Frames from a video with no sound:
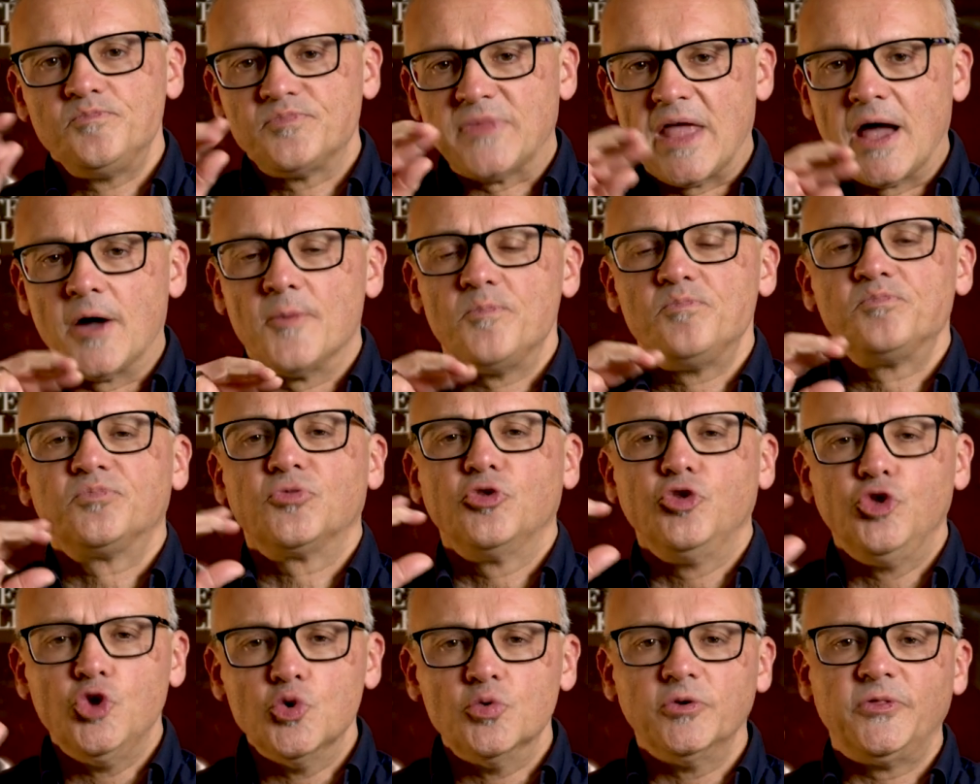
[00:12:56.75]
Now,
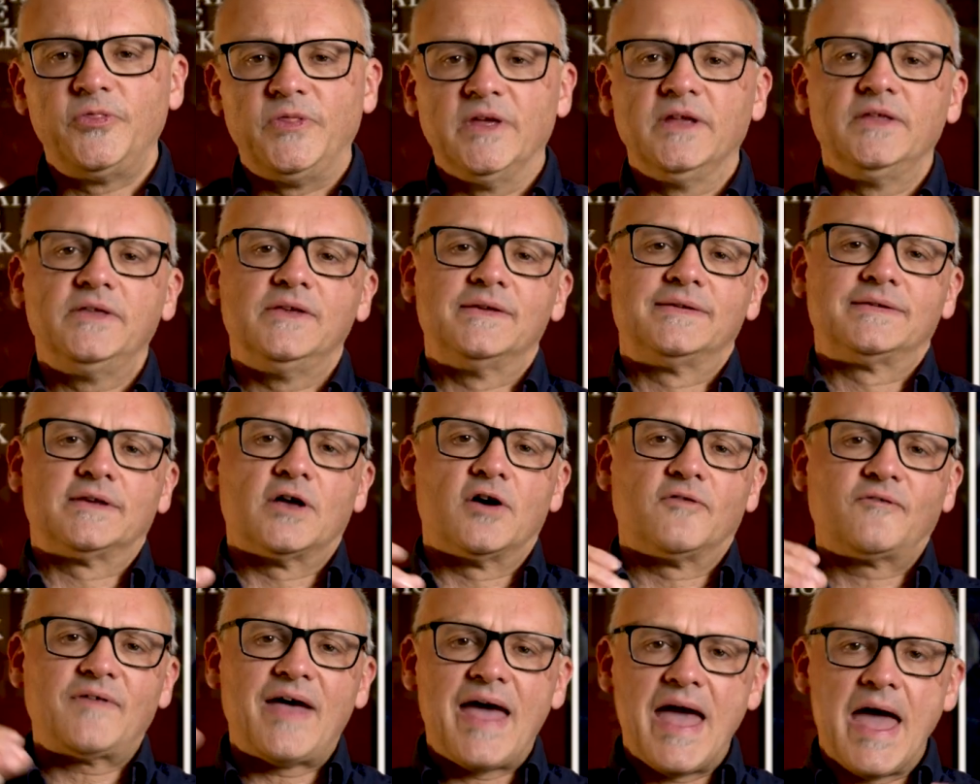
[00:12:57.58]
you would think to
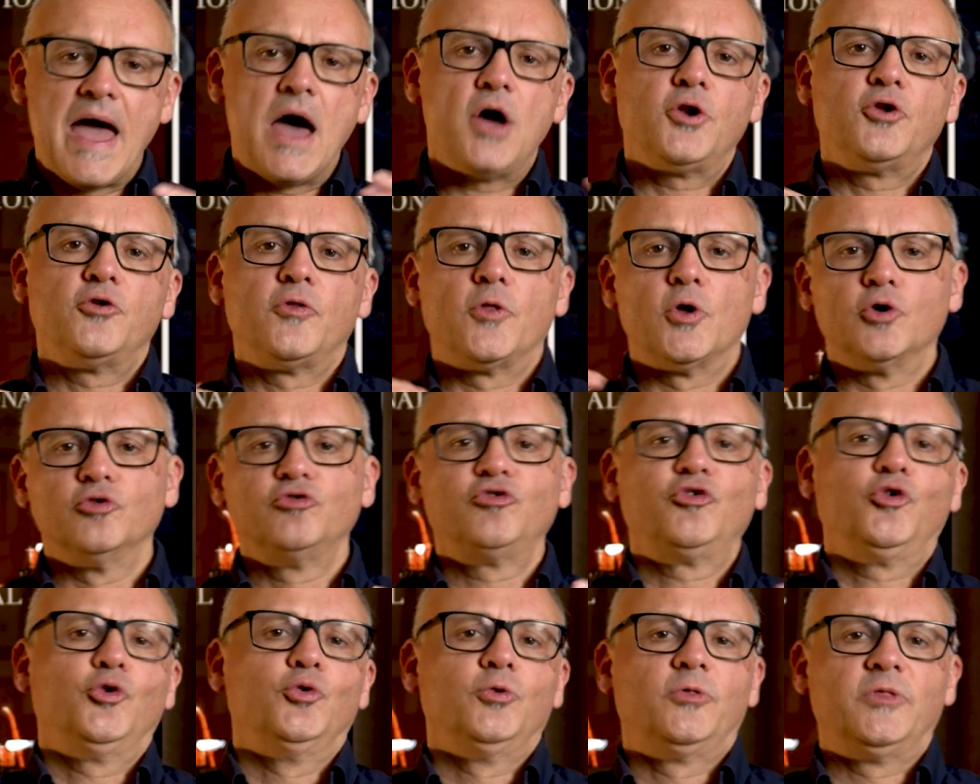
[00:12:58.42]
yourself, how do those
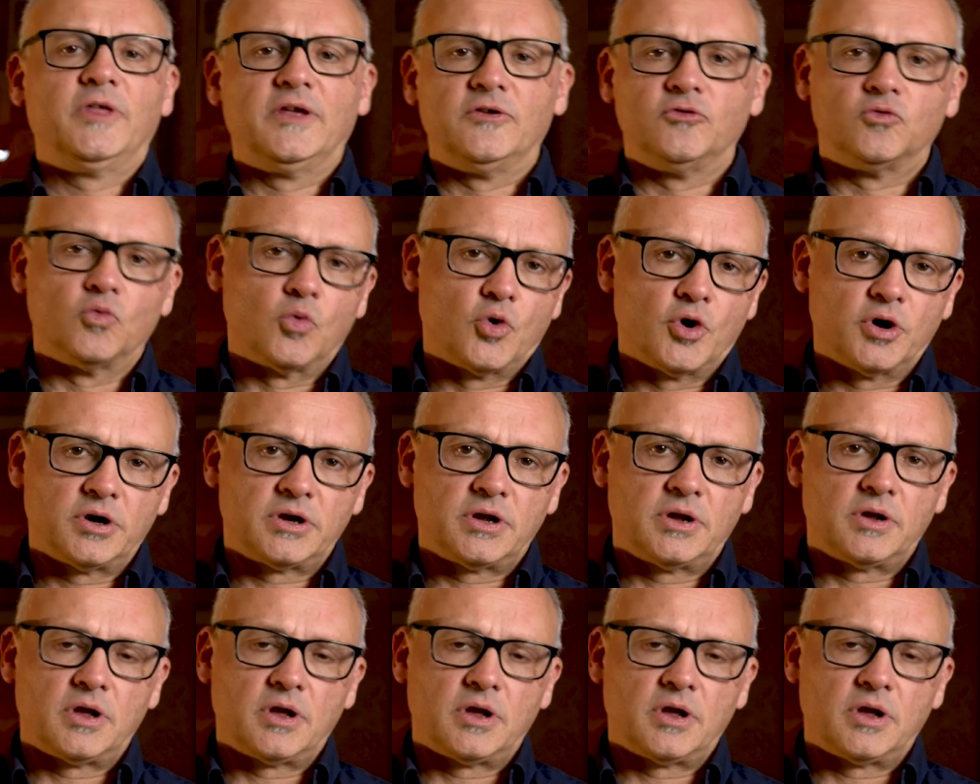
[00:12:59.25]
two things work?